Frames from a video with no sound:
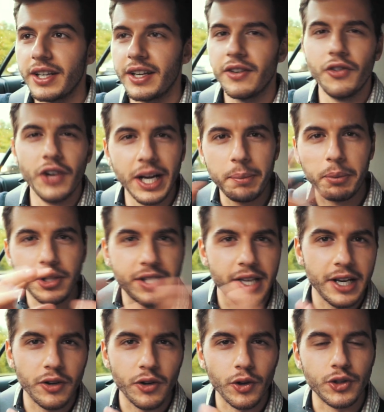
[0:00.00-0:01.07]
it really puts
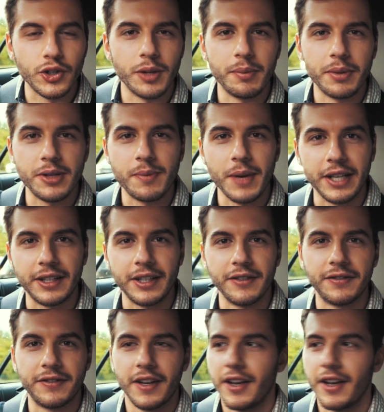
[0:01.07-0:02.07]
it also in perspective